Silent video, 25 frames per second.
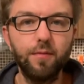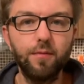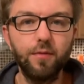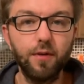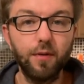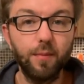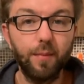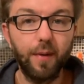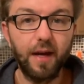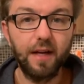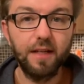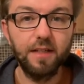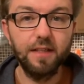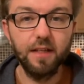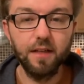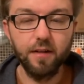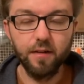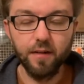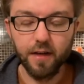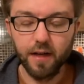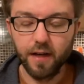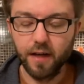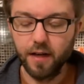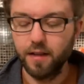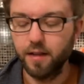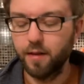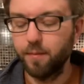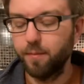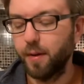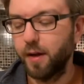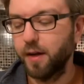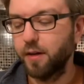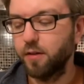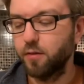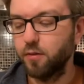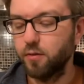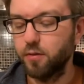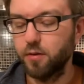bacteria and the
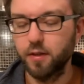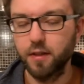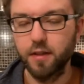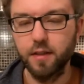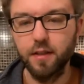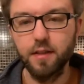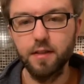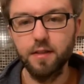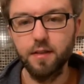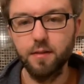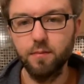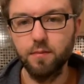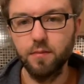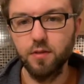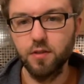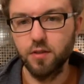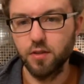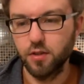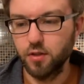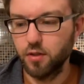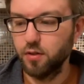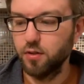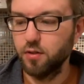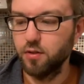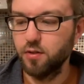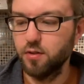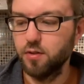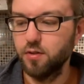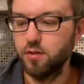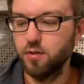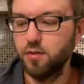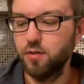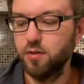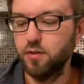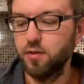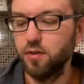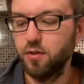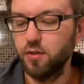microorganisms to
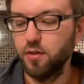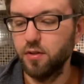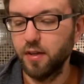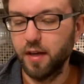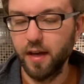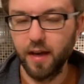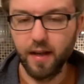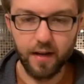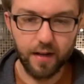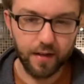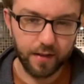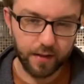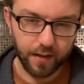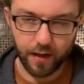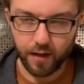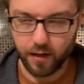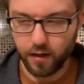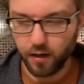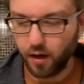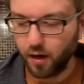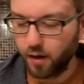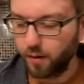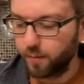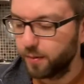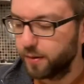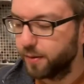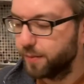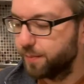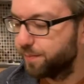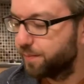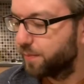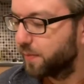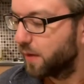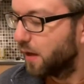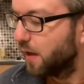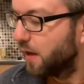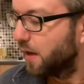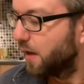get at that carbon.
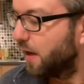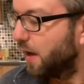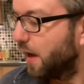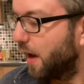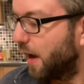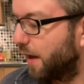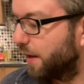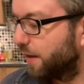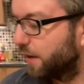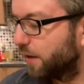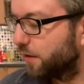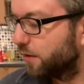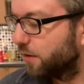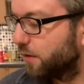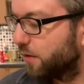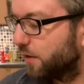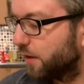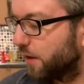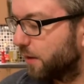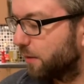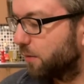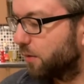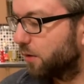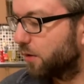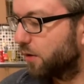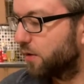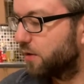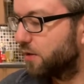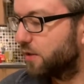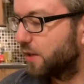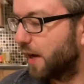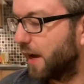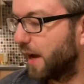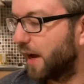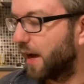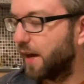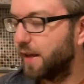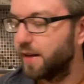And the other thing we're going
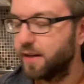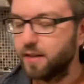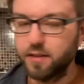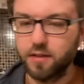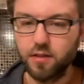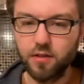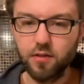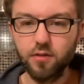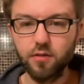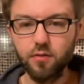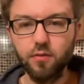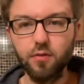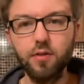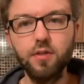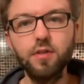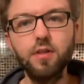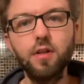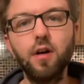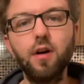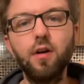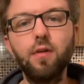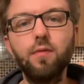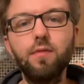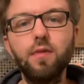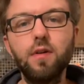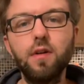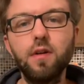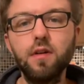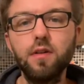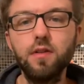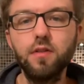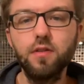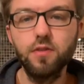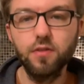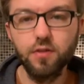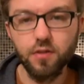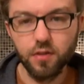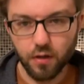to add is a source of
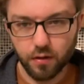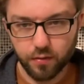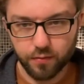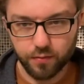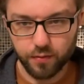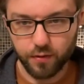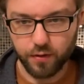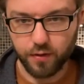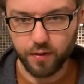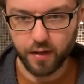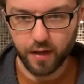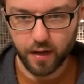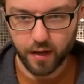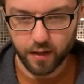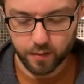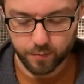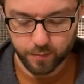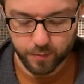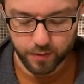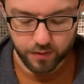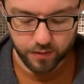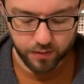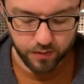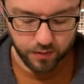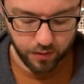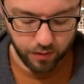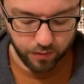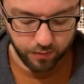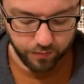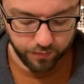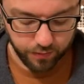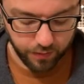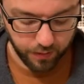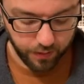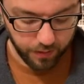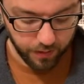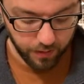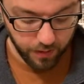sulfur, the element
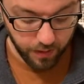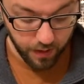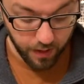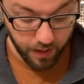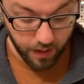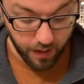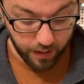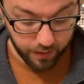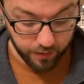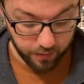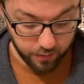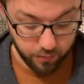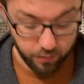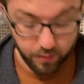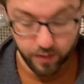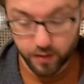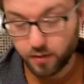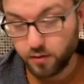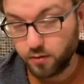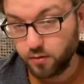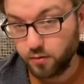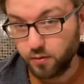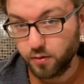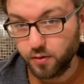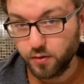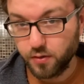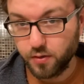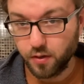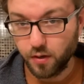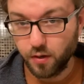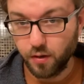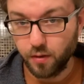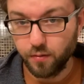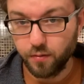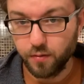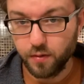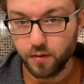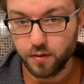sulfur. And a great source
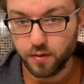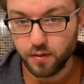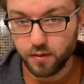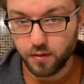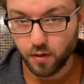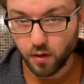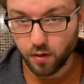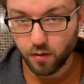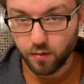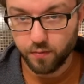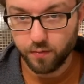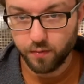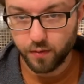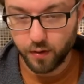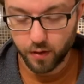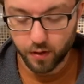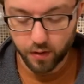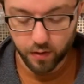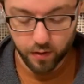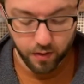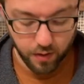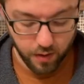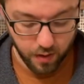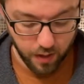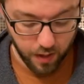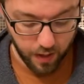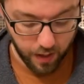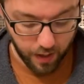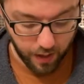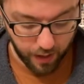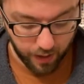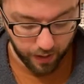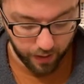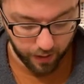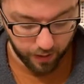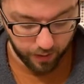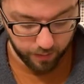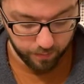of sulfur
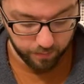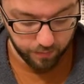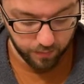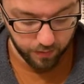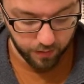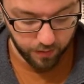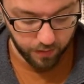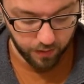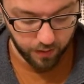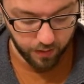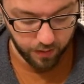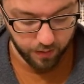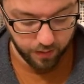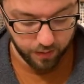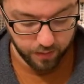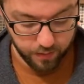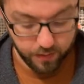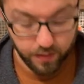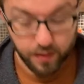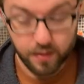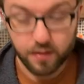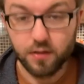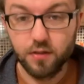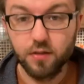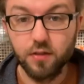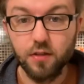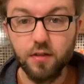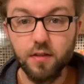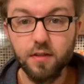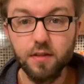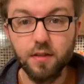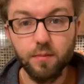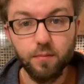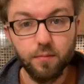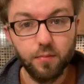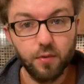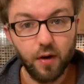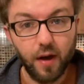is just
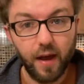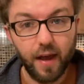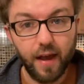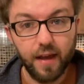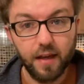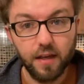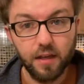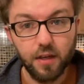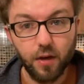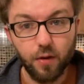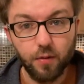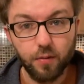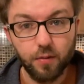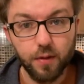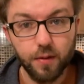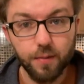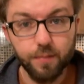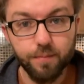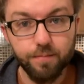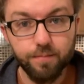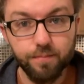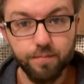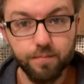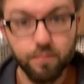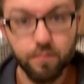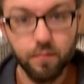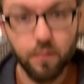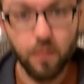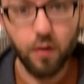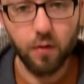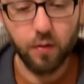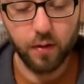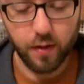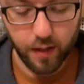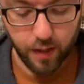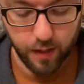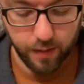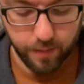simple egg yolk.
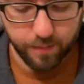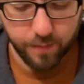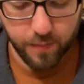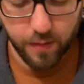Okay,